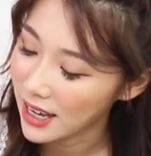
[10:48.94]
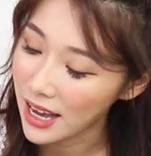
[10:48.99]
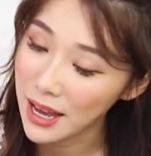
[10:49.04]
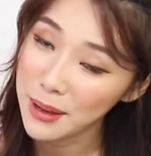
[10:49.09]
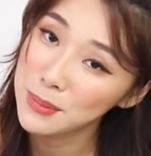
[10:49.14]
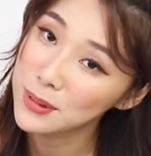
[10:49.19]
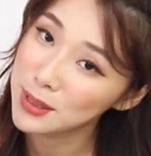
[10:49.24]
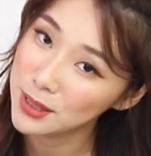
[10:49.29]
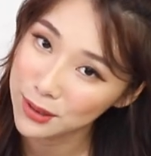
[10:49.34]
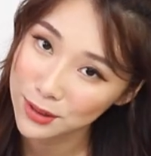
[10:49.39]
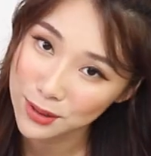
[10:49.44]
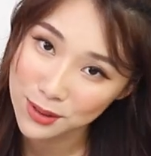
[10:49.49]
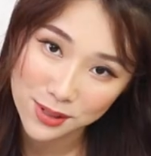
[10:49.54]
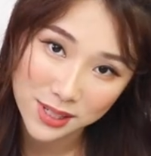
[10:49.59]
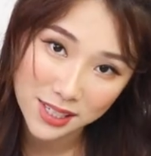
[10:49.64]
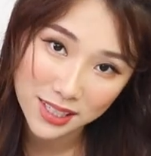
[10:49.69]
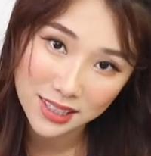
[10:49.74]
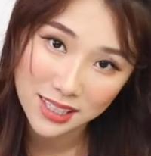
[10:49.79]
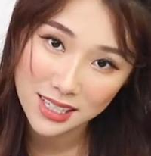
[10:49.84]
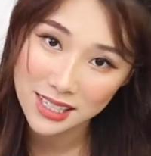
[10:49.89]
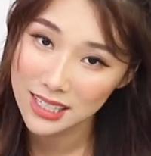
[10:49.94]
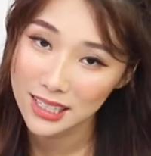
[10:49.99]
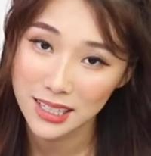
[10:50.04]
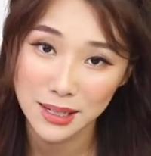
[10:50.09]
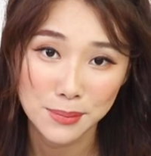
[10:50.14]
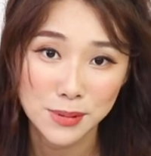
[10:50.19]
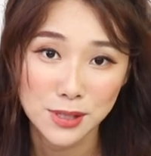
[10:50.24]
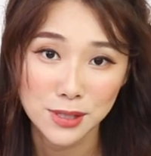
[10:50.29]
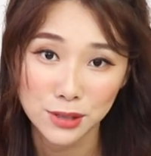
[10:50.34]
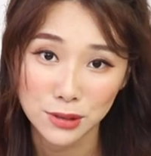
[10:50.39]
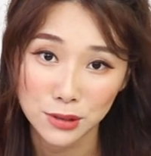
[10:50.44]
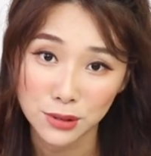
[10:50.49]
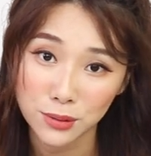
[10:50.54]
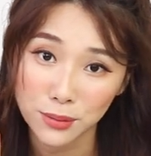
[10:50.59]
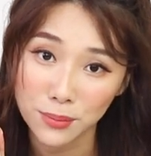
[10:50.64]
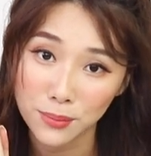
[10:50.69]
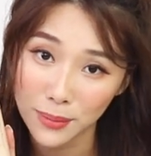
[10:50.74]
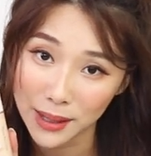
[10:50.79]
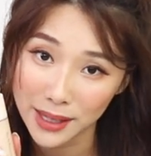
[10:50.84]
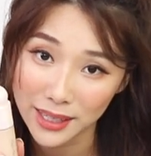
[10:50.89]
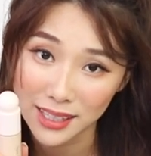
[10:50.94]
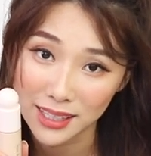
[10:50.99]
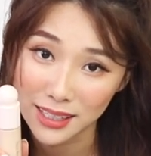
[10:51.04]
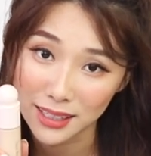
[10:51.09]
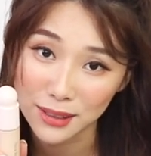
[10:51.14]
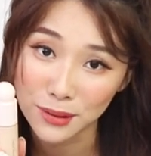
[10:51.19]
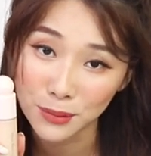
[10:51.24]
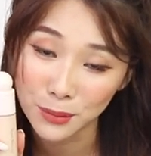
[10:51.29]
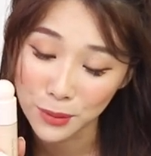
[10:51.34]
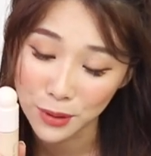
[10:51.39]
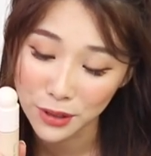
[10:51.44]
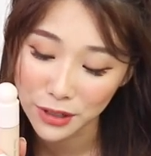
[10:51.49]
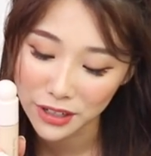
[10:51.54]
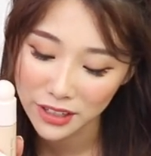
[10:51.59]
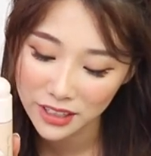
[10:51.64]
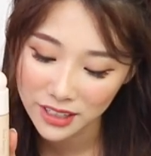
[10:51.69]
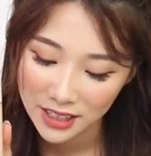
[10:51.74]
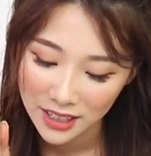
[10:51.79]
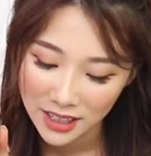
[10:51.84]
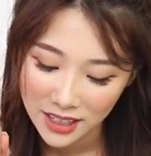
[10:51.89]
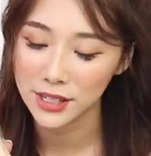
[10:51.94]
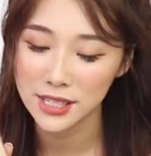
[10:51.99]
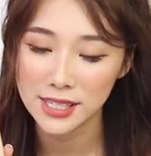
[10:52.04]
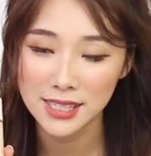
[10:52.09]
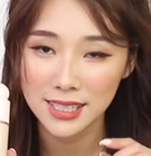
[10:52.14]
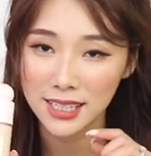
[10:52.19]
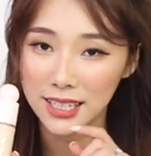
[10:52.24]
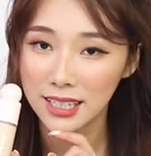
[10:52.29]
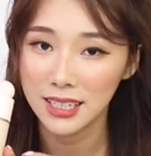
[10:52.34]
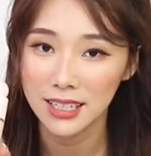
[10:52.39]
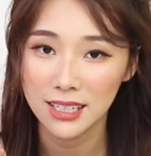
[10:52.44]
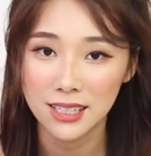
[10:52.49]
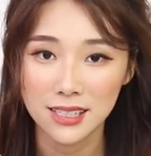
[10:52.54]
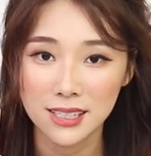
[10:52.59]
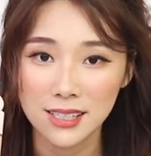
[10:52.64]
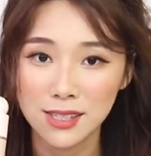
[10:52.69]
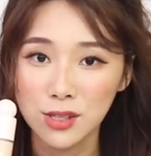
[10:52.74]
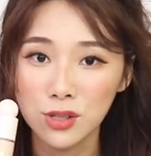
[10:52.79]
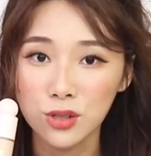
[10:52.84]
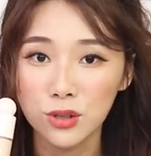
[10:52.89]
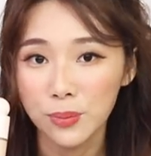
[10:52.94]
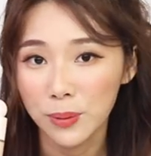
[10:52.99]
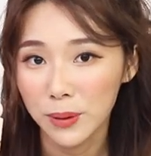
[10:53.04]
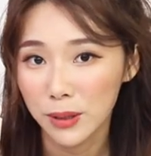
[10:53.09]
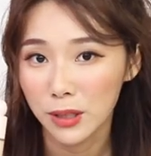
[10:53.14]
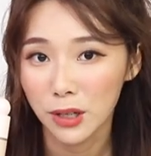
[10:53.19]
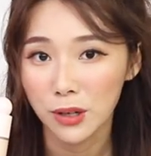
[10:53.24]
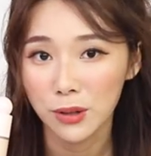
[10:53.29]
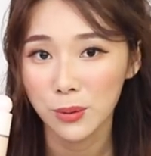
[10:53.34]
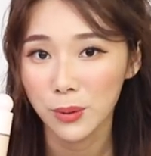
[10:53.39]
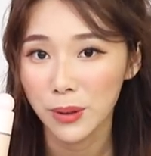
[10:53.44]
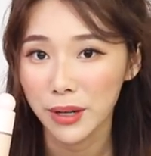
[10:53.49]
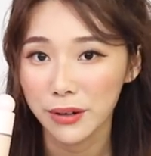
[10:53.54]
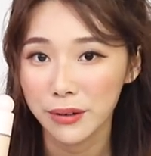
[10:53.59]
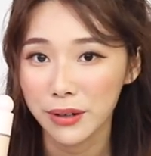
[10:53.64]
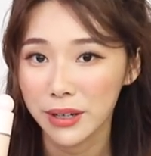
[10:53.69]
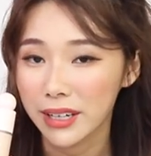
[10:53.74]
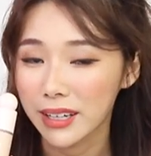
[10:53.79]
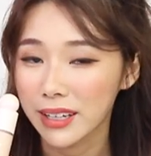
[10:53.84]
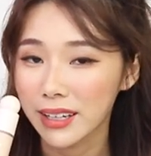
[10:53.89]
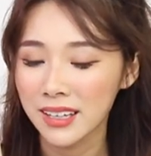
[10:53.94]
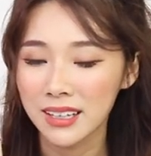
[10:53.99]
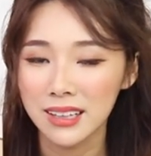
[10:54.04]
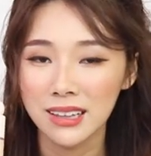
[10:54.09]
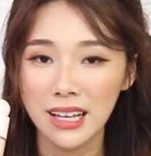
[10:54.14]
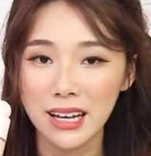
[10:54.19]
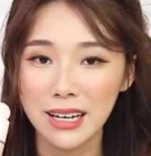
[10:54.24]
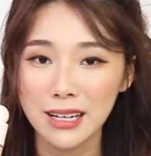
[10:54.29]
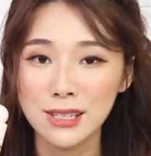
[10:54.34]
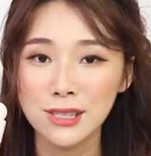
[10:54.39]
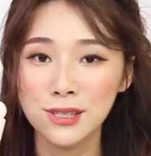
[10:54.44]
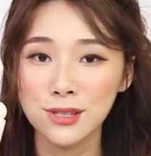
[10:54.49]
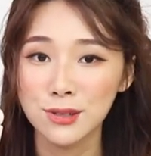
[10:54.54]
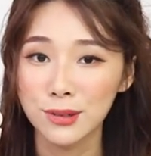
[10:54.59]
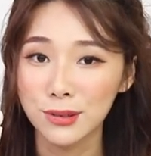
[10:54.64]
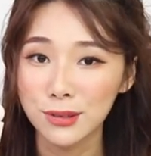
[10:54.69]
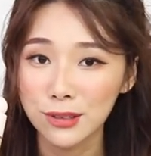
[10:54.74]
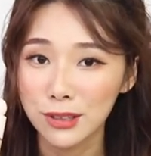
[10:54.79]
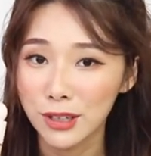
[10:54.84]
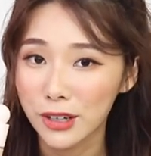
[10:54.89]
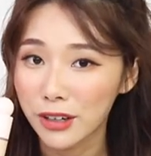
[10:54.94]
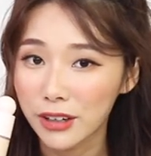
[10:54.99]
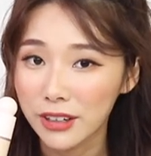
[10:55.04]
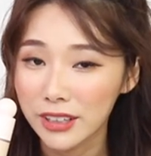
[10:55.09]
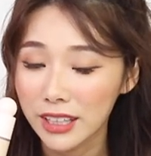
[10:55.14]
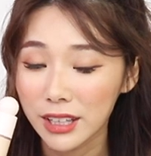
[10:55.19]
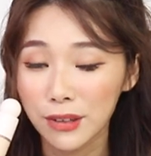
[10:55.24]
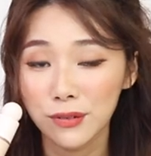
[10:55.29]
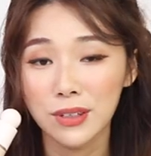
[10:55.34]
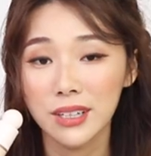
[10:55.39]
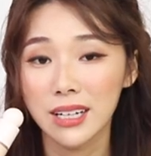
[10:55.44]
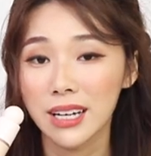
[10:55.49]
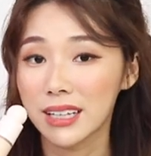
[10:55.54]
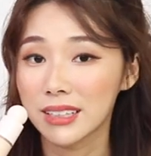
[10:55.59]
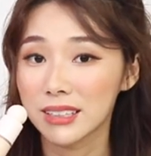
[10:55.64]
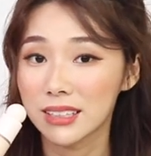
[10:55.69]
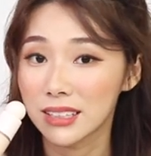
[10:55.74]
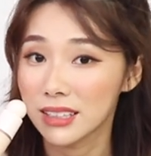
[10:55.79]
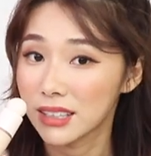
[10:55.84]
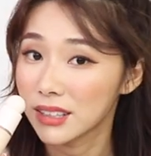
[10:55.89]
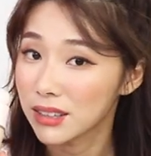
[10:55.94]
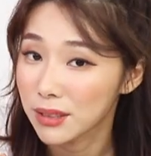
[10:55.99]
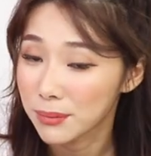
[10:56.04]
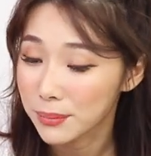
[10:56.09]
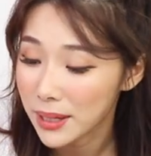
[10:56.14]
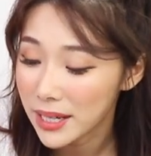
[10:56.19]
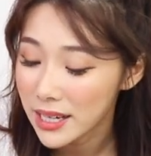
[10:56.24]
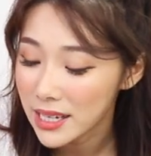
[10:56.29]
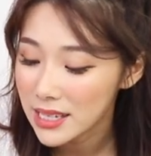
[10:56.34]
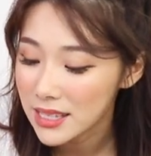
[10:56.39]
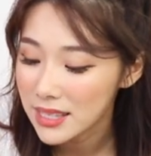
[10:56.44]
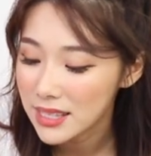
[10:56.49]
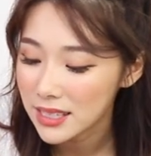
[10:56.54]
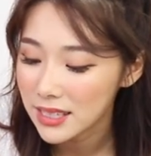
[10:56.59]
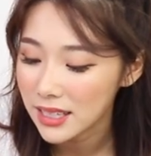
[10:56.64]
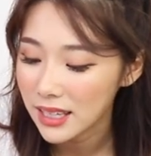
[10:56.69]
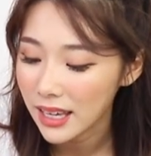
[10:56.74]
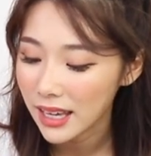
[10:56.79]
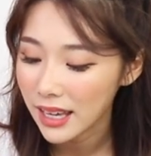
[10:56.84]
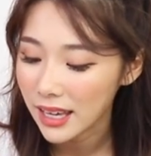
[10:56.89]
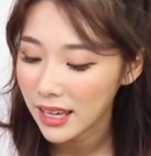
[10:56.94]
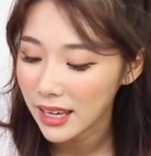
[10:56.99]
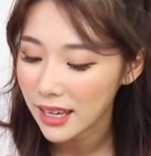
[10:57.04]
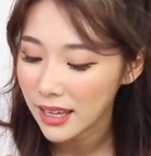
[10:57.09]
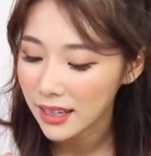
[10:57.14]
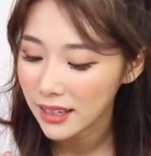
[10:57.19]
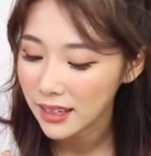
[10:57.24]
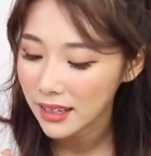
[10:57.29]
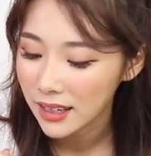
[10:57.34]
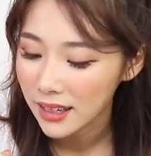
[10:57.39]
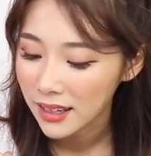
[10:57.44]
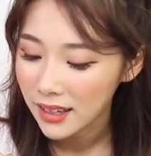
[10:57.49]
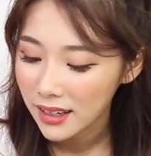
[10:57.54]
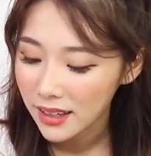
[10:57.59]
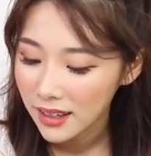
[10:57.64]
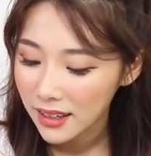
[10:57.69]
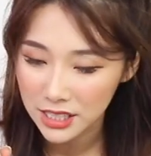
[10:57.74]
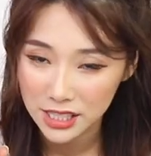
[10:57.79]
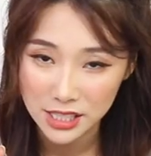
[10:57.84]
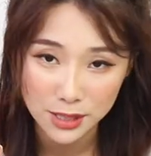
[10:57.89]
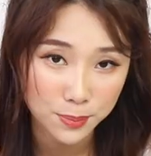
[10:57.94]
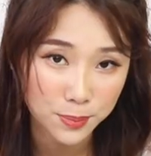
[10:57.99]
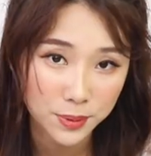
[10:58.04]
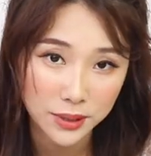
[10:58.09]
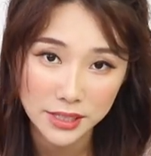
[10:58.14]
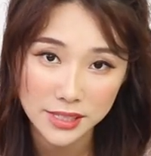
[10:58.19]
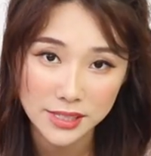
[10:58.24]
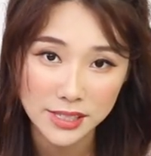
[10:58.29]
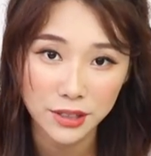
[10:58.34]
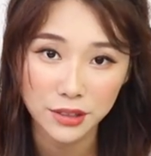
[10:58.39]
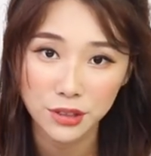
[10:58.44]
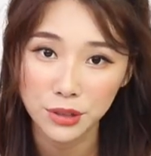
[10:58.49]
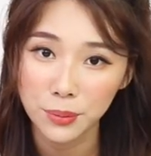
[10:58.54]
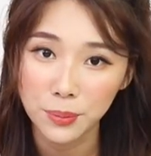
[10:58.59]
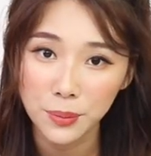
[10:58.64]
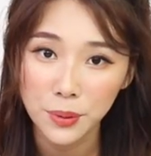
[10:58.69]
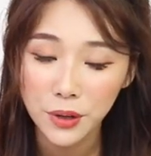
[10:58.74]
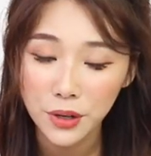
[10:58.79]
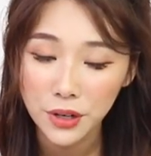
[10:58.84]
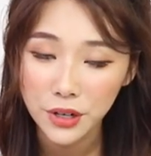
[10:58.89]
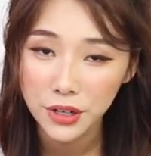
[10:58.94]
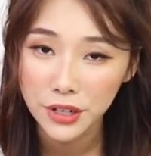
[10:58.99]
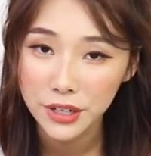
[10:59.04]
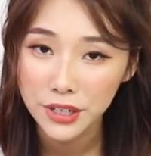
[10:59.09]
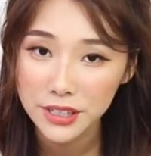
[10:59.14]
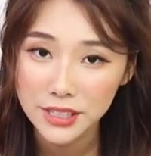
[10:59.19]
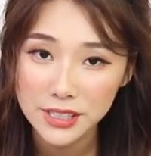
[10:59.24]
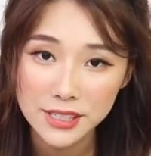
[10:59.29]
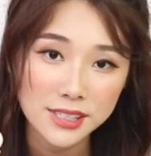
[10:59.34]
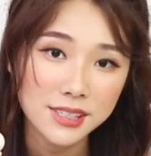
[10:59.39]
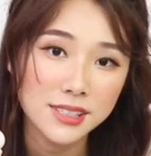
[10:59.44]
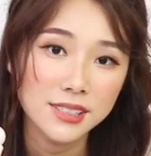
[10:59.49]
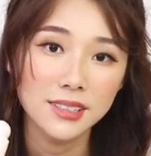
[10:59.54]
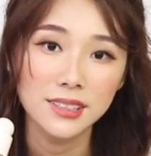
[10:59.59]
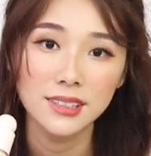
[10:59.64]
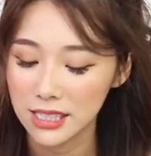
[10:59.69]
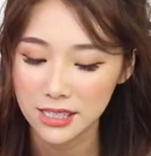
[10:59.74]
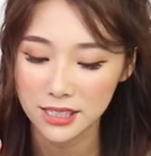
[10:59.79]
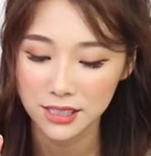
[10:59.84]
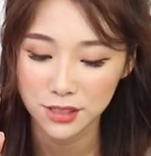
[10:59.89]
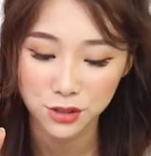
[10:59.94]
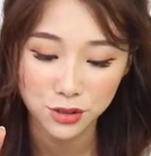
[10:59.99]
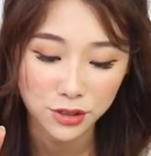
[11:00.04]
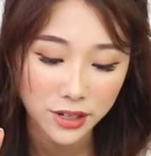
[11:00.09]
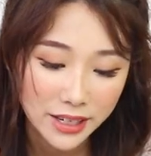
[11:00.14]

I'm still using this and I'm still making it work. First thing, it's super long wearing. It lasts so long even underneath the mask, and it just blurs out your pores, doesn't